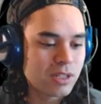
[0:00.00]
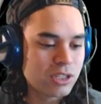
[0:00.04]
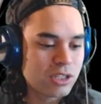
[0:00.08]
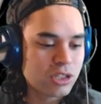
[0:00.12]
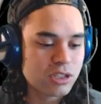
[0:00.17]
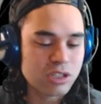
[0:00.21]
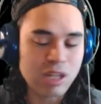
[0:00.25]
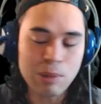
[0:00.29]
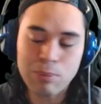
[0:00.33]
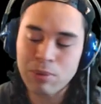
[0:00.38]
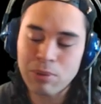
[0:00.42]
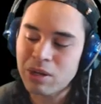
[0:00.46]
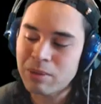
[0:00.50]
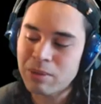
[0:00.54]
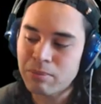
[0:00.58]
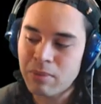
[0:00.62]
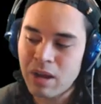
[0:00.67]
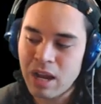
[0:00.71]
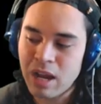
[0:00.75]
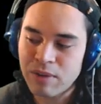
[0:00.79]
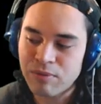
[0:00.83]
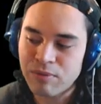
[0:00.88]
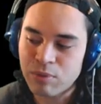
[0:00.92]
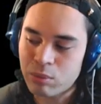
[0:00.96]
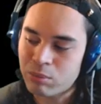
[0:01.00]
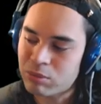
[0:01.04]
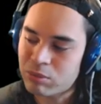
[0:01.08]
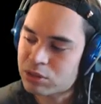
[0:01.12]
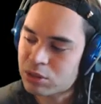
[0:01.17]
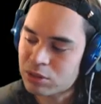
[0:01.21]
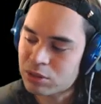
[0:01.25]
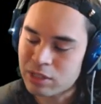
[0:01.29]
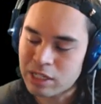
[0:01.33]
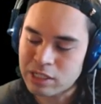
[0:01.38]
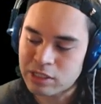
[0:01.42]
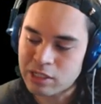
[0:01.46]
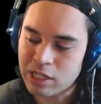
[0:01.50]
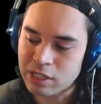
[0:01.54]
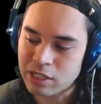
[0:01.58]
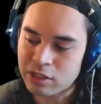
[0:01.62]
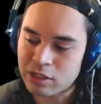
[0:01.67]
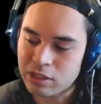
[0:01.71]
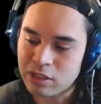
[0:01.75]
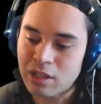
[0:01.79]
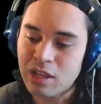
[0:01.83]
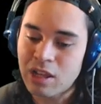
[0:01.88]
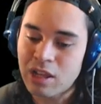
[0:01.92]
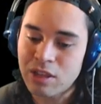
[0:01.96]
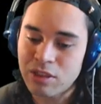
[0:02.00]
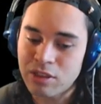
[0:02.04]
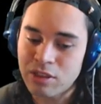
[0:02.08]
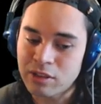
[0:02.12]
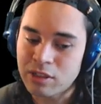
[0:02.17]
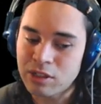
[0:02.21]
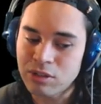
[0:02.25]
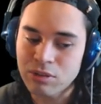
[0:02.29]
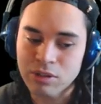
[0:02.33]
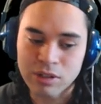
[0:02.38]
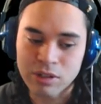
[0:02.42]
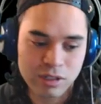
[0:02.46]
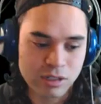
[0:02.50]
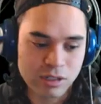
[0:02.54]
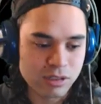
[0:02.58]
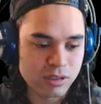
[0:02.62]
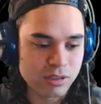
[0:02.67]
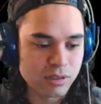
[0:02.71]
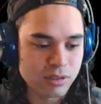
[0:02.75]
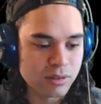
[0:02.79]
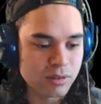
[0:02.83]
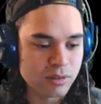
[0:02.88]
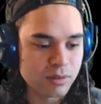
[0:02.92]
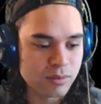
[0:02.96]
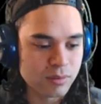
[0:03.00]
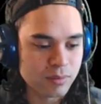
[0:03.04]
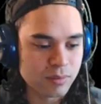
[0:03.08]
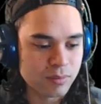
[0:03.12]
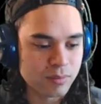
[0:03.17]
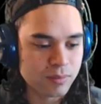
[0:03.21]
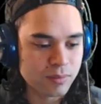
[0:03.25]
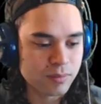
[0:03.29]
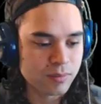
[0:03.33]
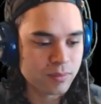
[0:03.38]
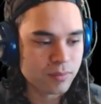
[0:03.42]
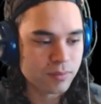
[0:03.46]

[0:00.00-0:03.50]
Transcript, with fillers: Let's just keep that in mind for when we start dissecting the lyrics. Ooh.